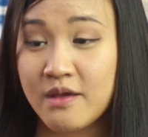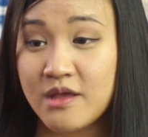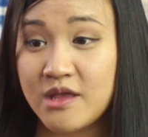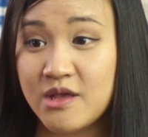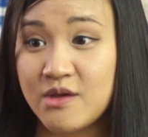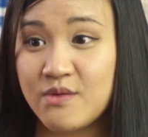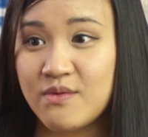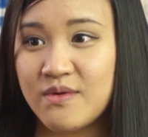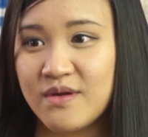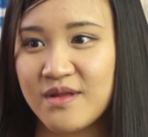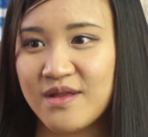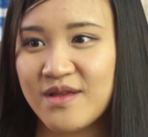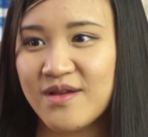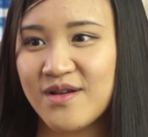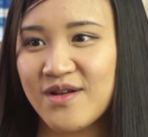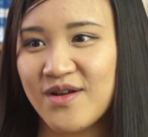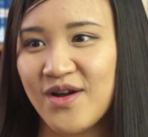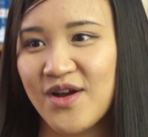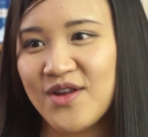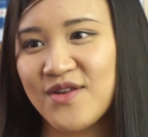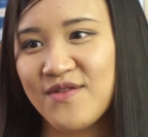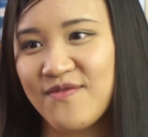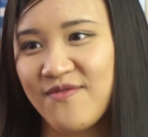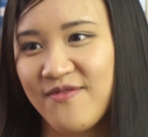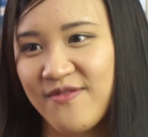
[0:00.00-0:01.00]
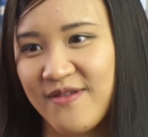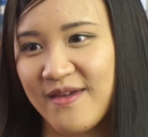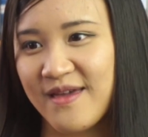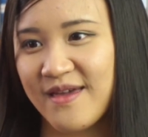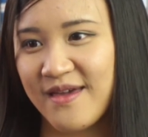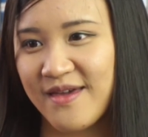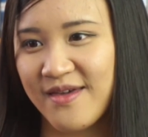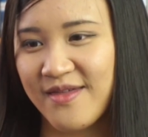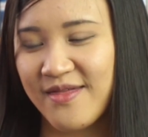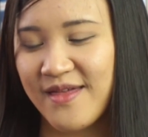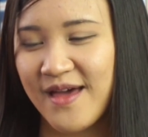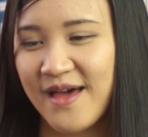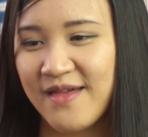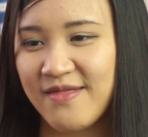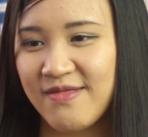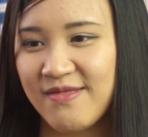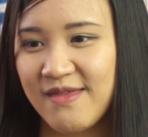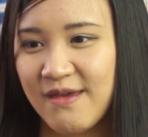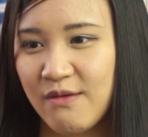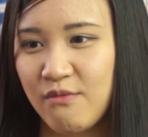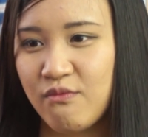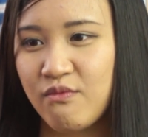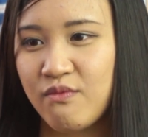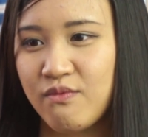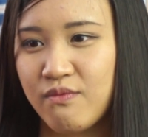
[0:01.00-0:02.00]
you would kind of think that
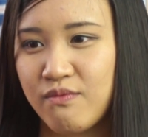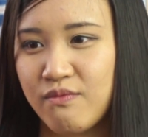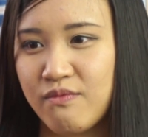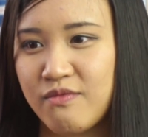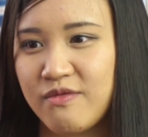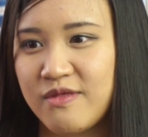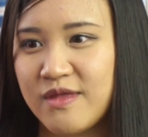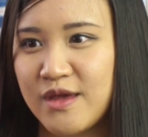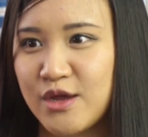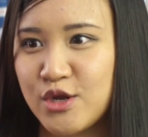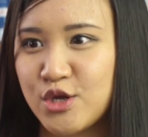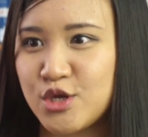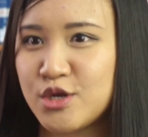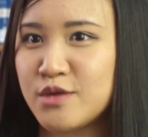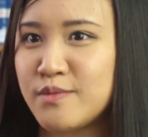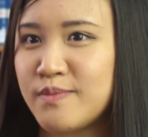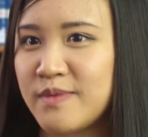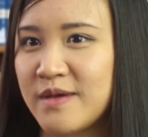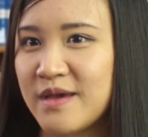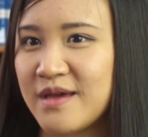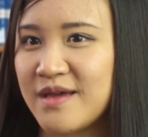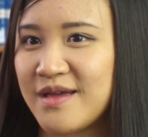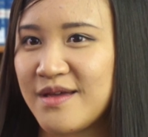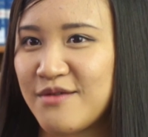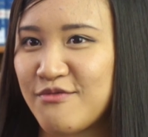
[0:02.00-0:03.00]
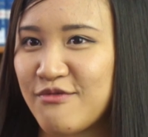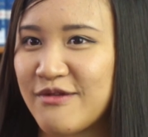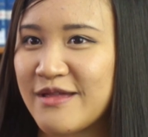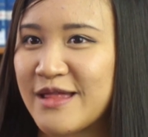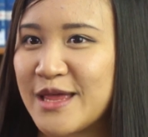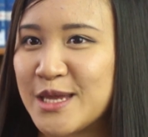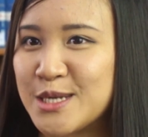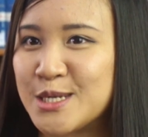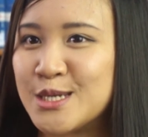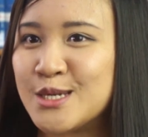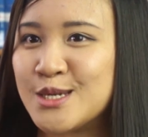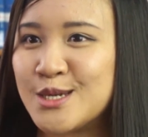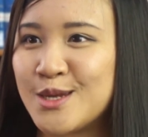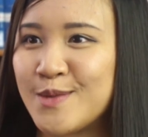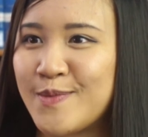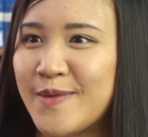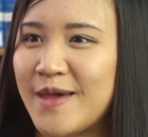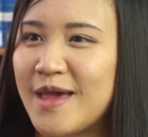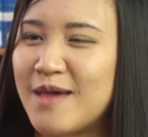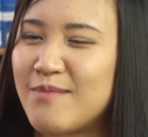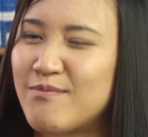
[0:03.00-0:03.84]
there should be a relationship